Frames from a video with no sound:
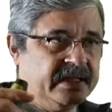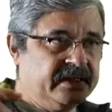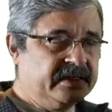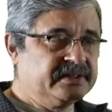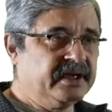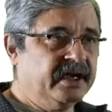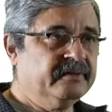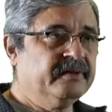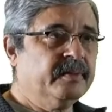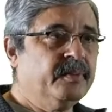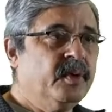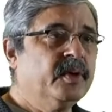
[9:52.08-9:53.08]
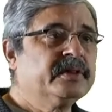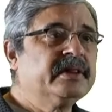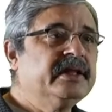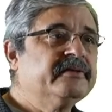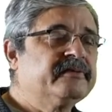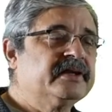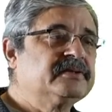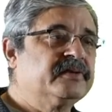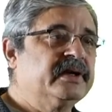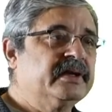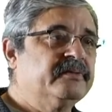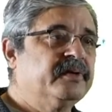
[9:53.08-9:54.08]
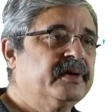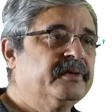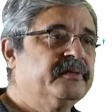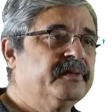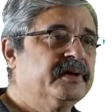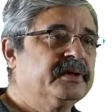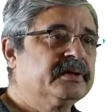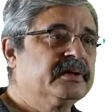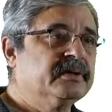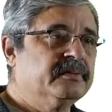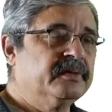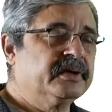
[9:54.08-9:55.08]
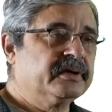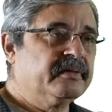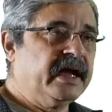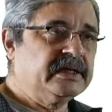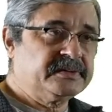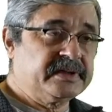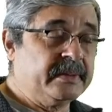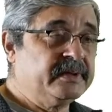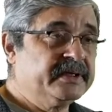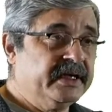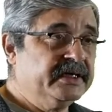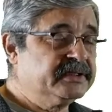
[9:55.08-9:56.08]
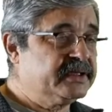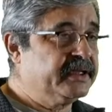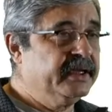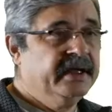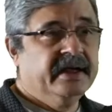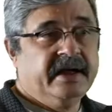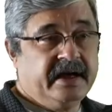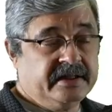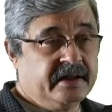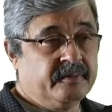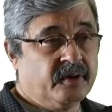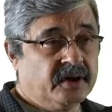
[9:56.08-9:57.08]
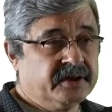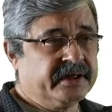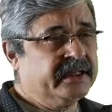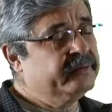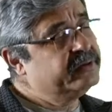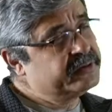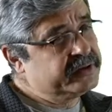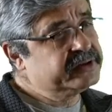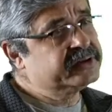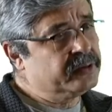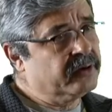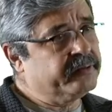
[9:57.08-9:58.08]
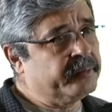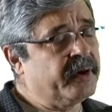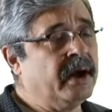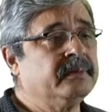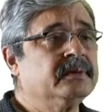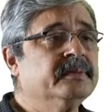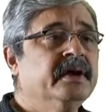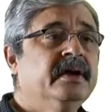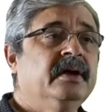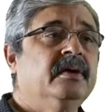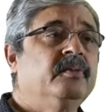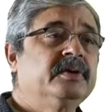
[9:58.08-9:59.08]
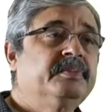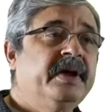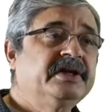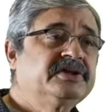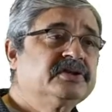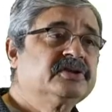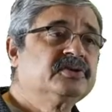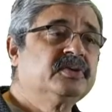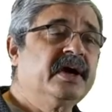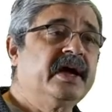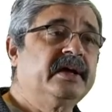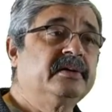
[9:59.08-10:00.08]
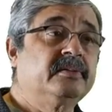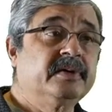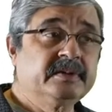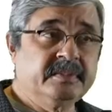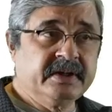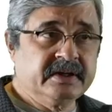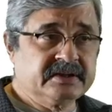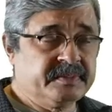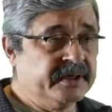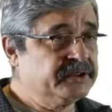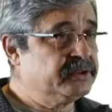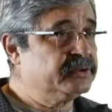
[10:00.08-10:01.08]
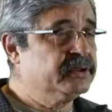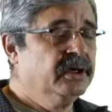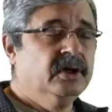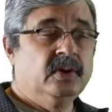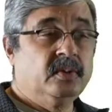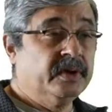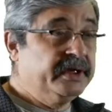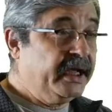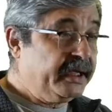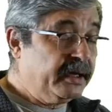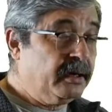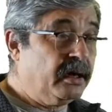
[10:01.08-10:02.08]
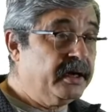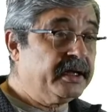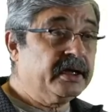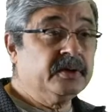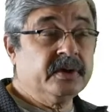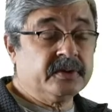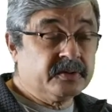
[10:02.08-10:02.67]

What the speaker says: a design where both leaflets were grasped simultaneously and then brought together, which was sort of a problem with patients who had arrhythmias, patients who were tachycardic, and you had to